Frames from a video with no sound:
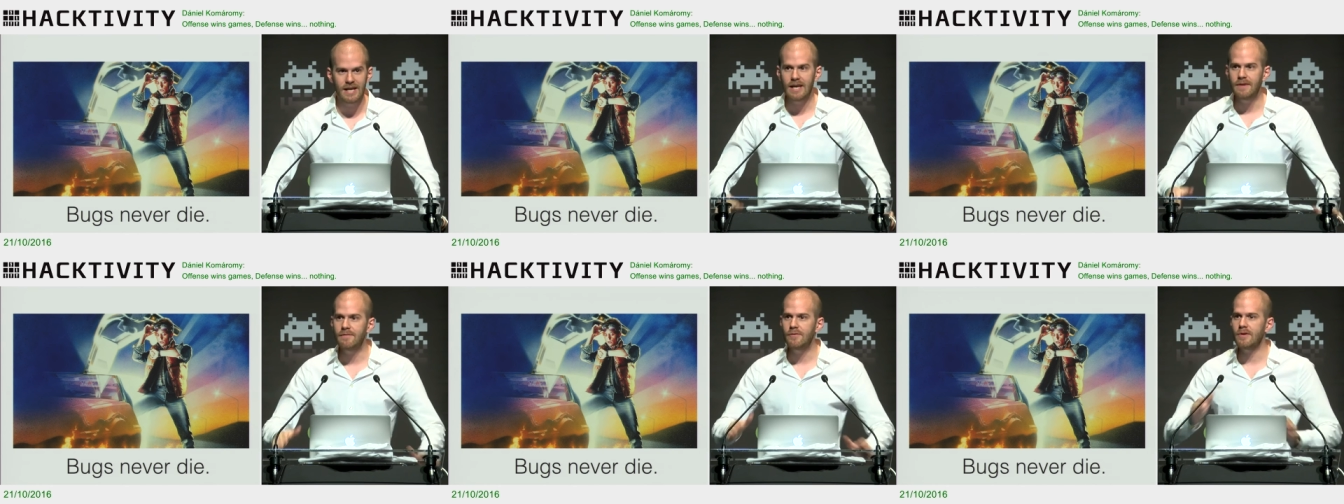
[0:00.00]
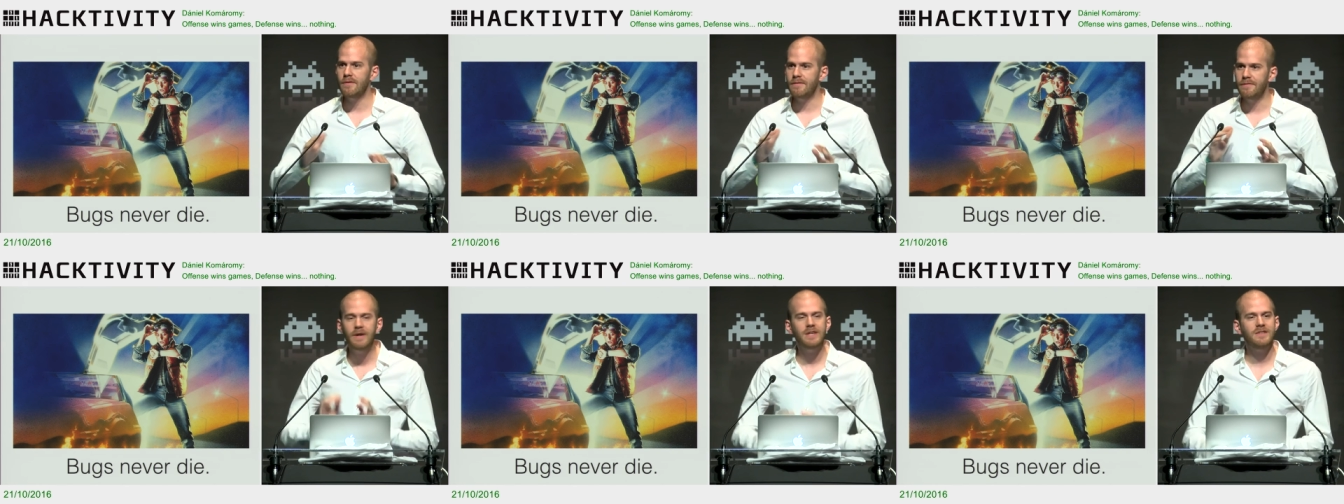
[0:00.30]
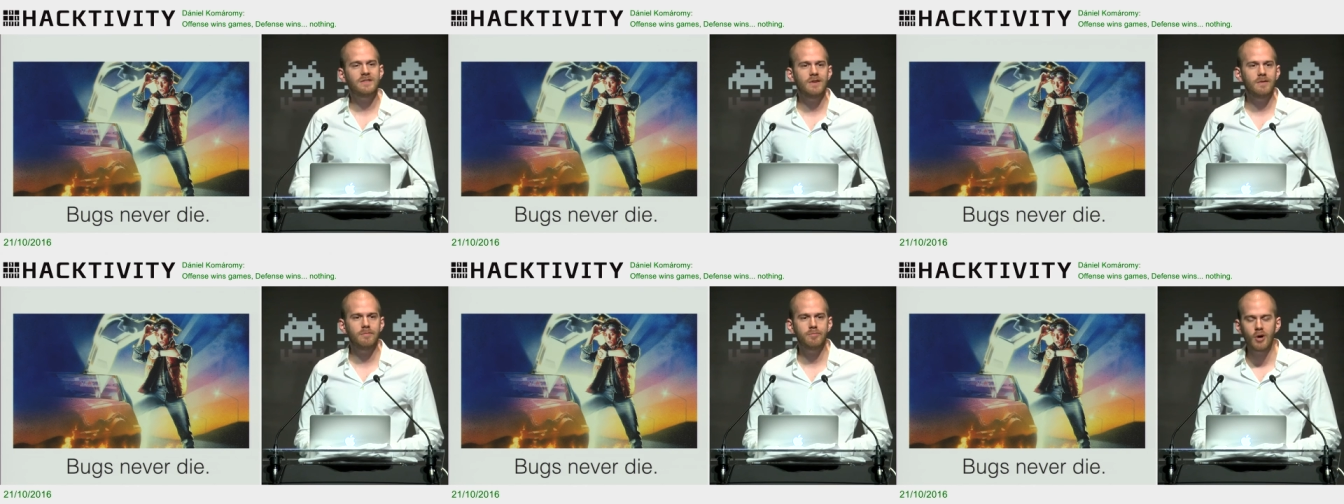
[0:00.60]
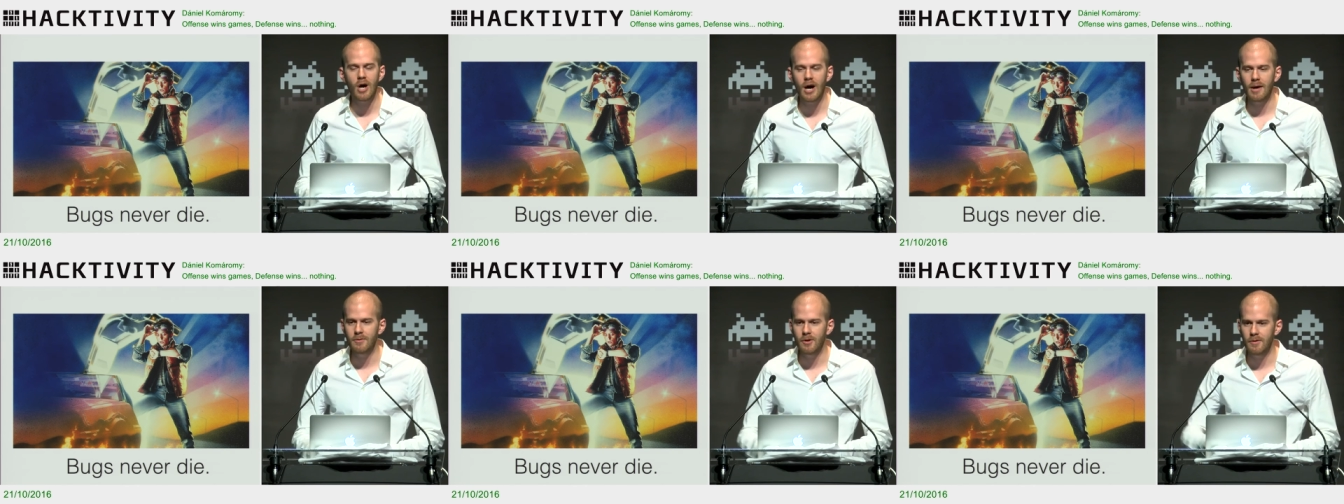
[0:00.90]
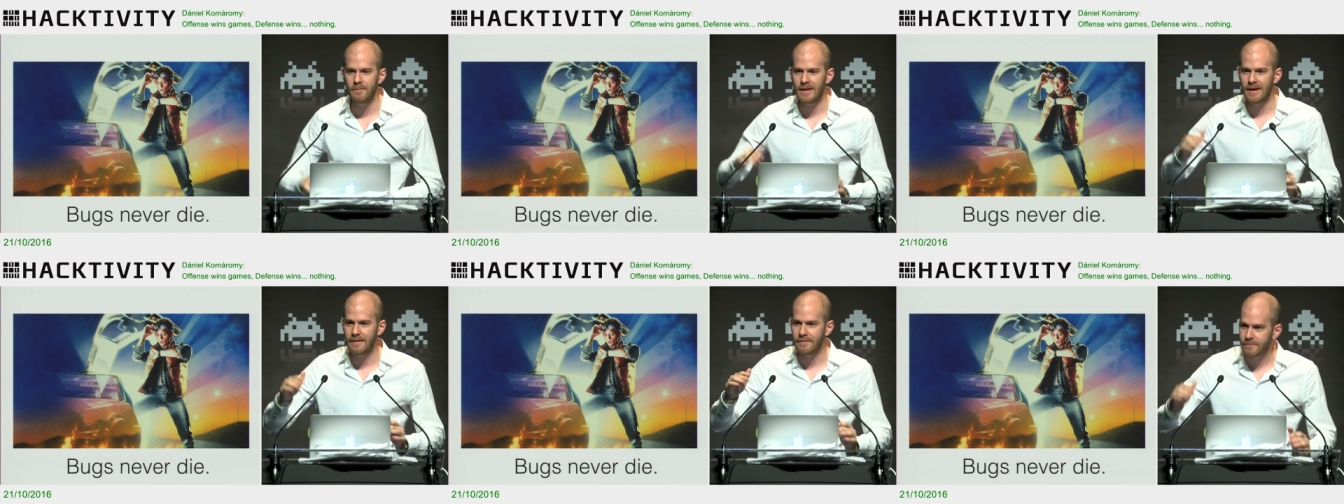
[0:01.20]
if you have fixed some
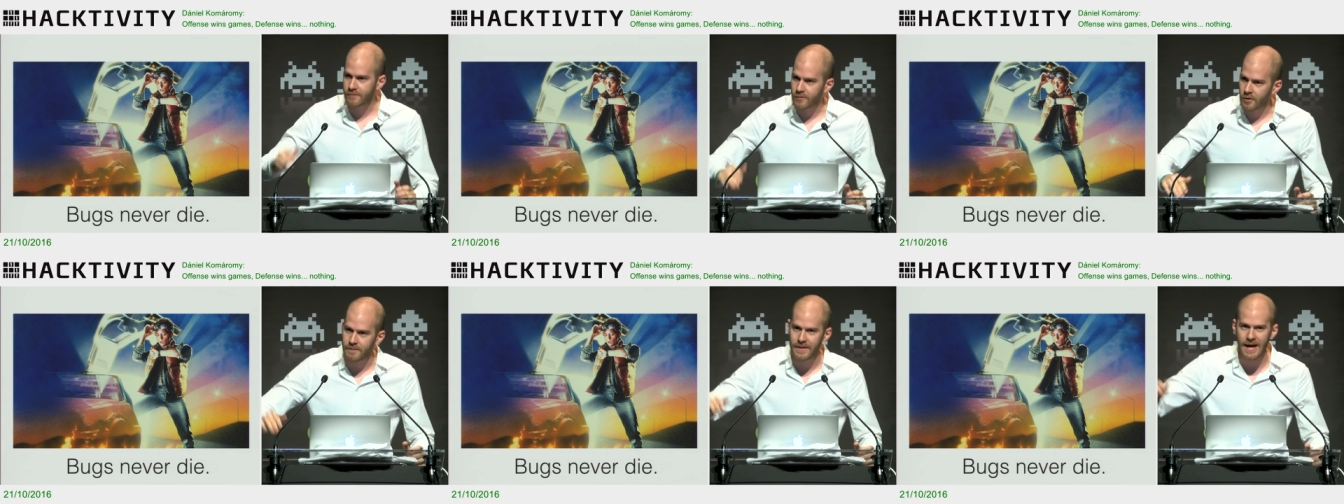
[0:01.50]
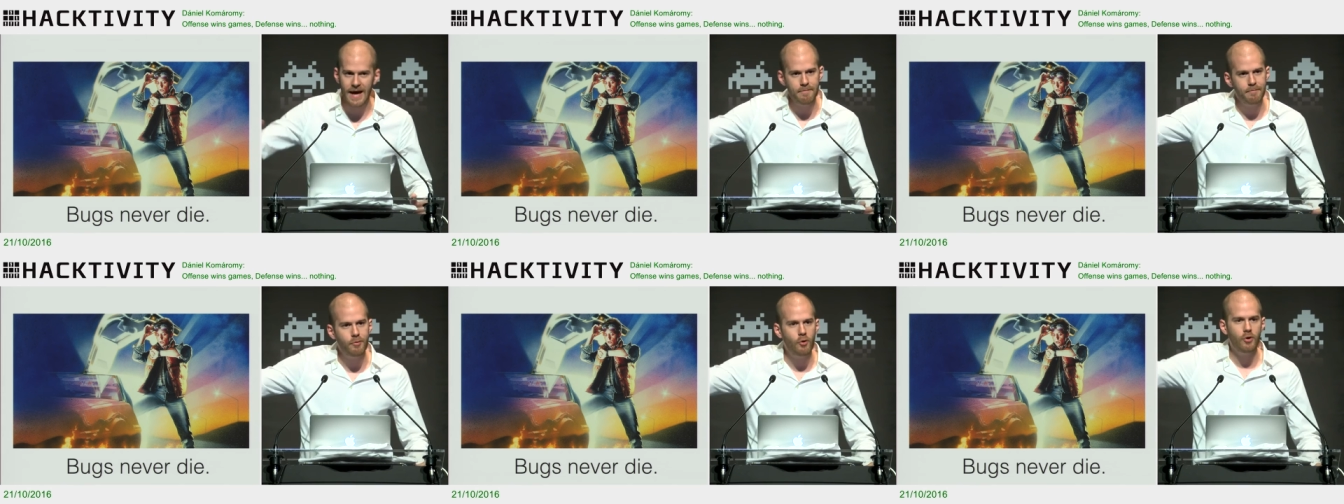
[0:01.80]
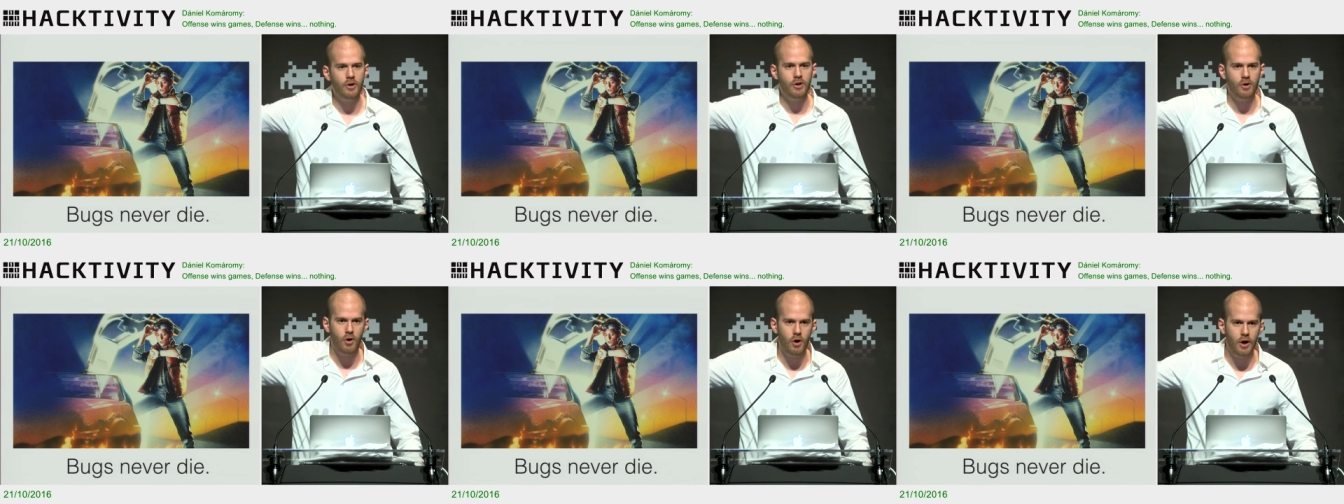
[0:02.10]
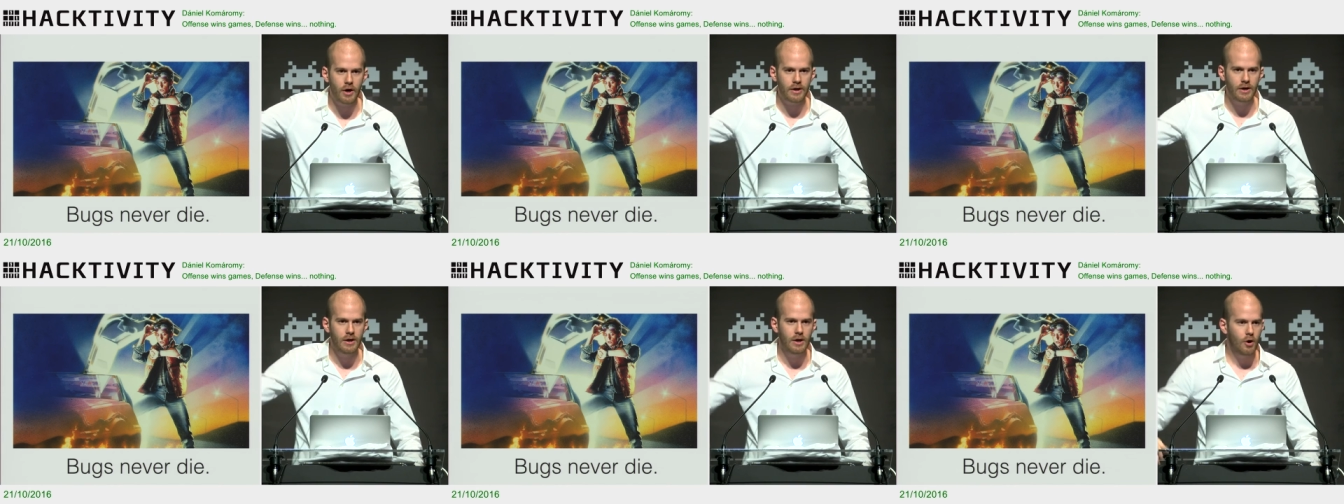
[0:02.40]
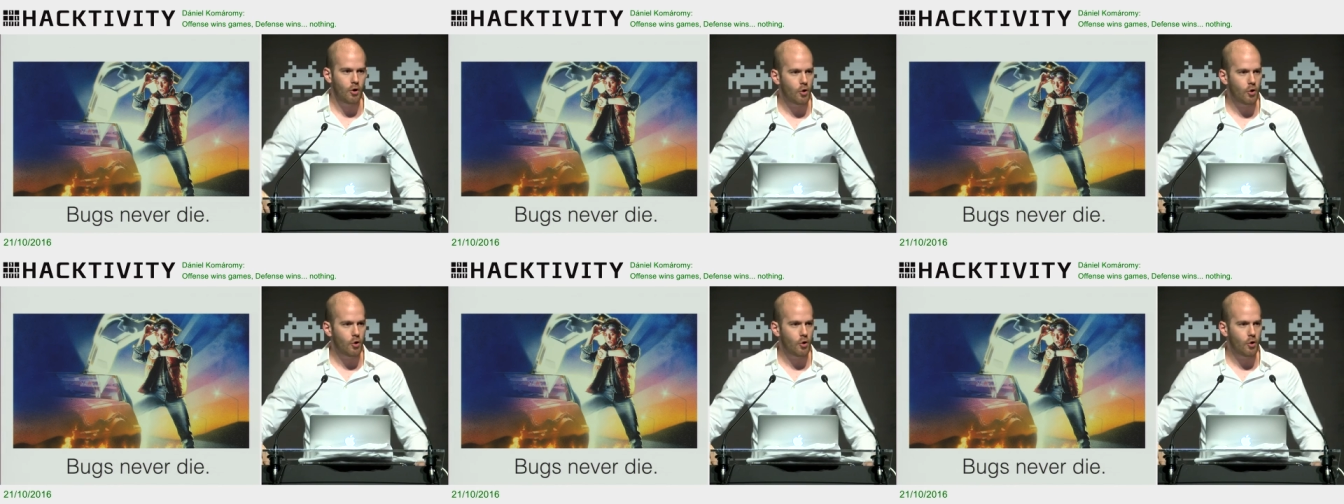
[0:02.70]
problem, then from that point on,